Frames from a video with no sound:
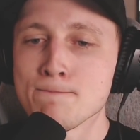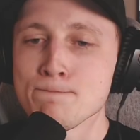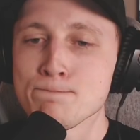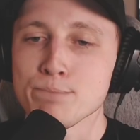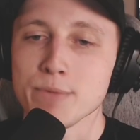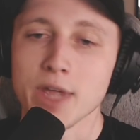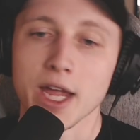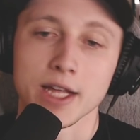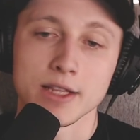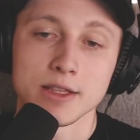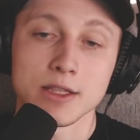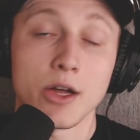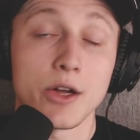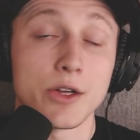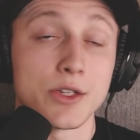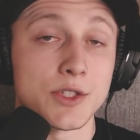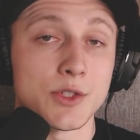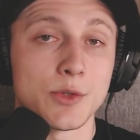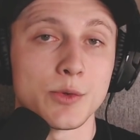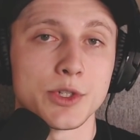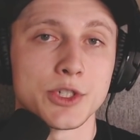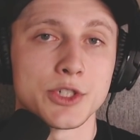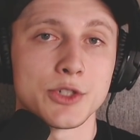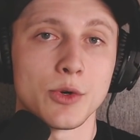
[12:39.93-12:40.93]
And long
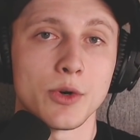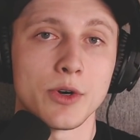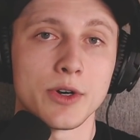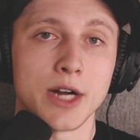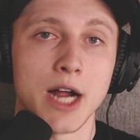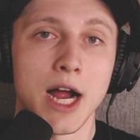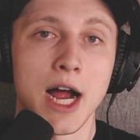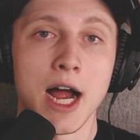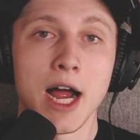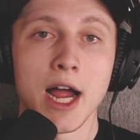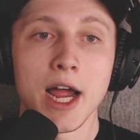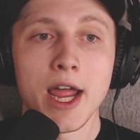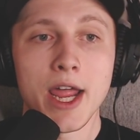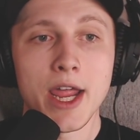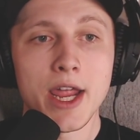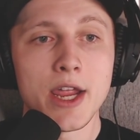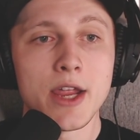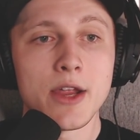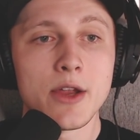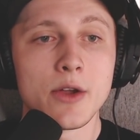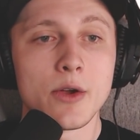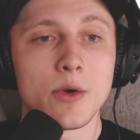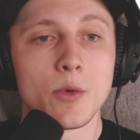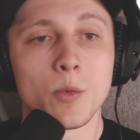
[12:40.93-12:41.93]
story short,
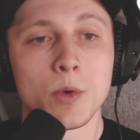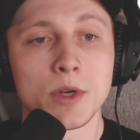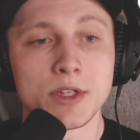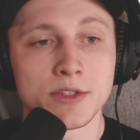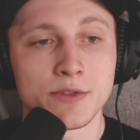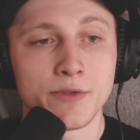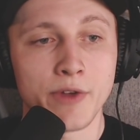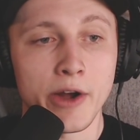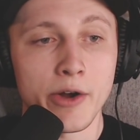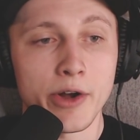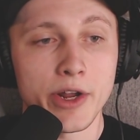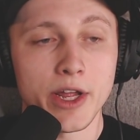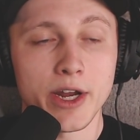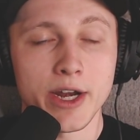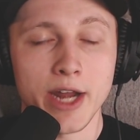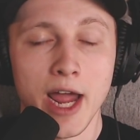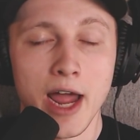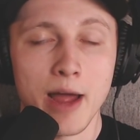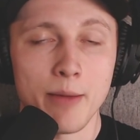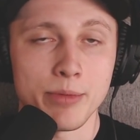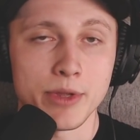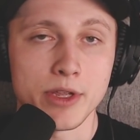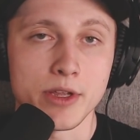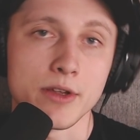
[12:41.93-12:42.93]
I was very
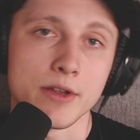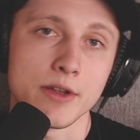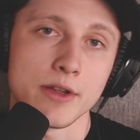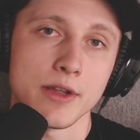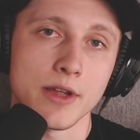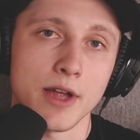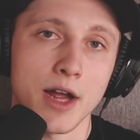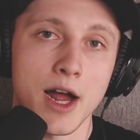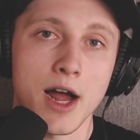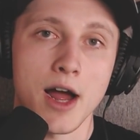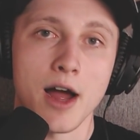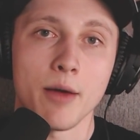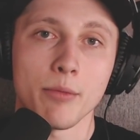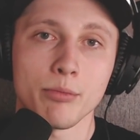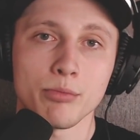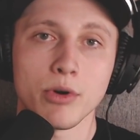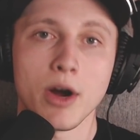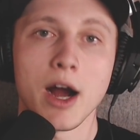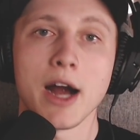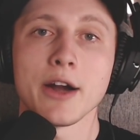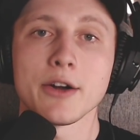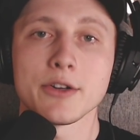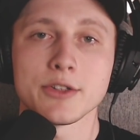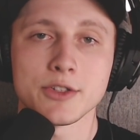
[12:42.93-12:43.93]
unhappy
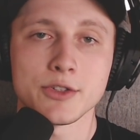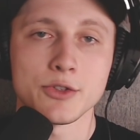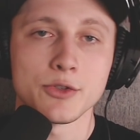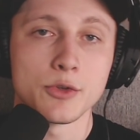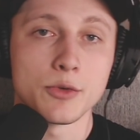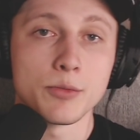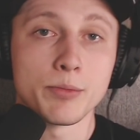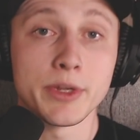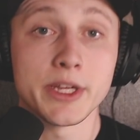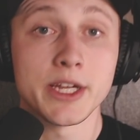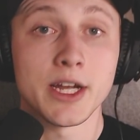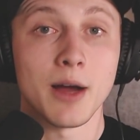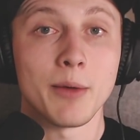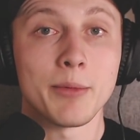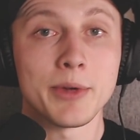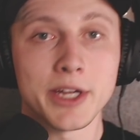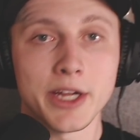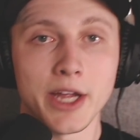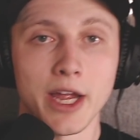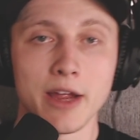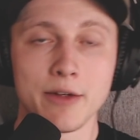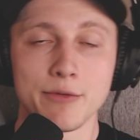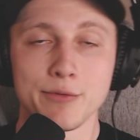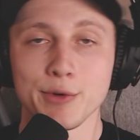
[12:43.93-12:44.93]
prior to becoming
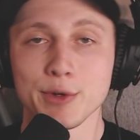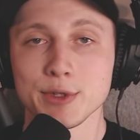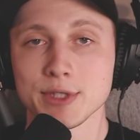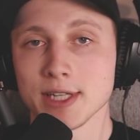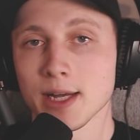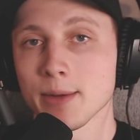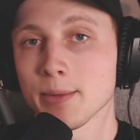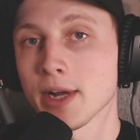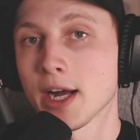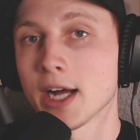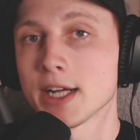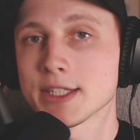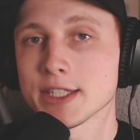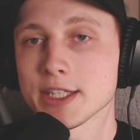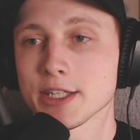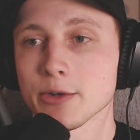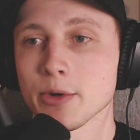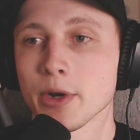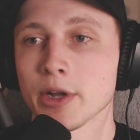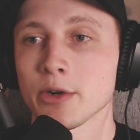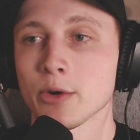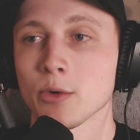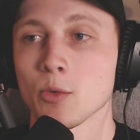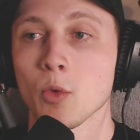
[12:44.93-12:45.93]
a full-time content
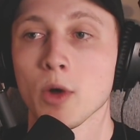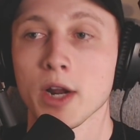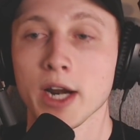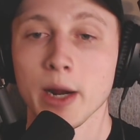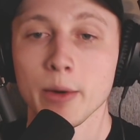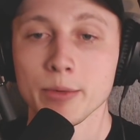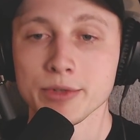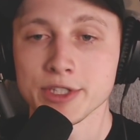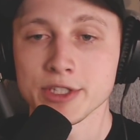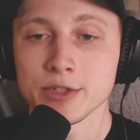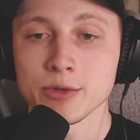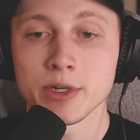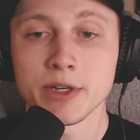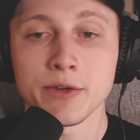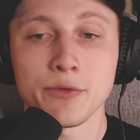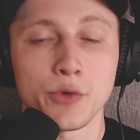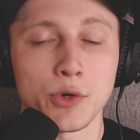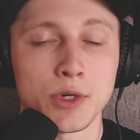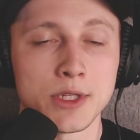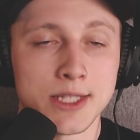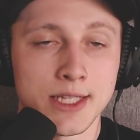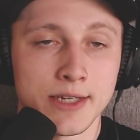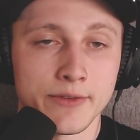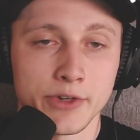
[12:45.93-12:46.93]
creator. What I was doing for a
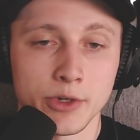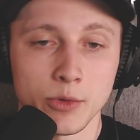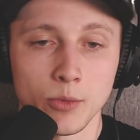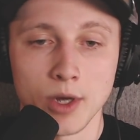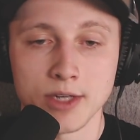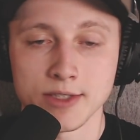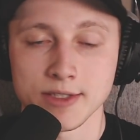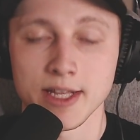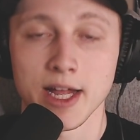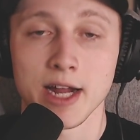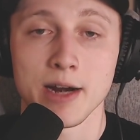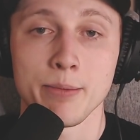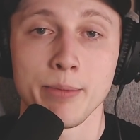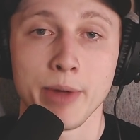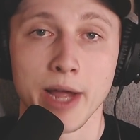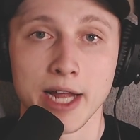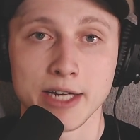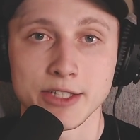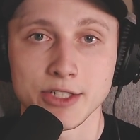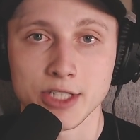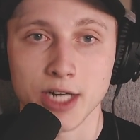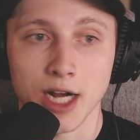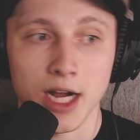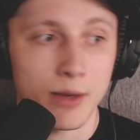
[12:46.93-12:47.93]
living was not a bad
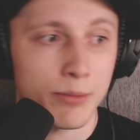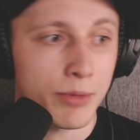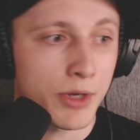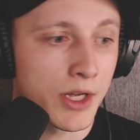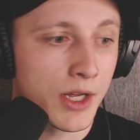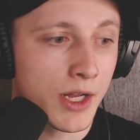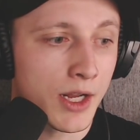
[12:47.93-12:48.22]
job.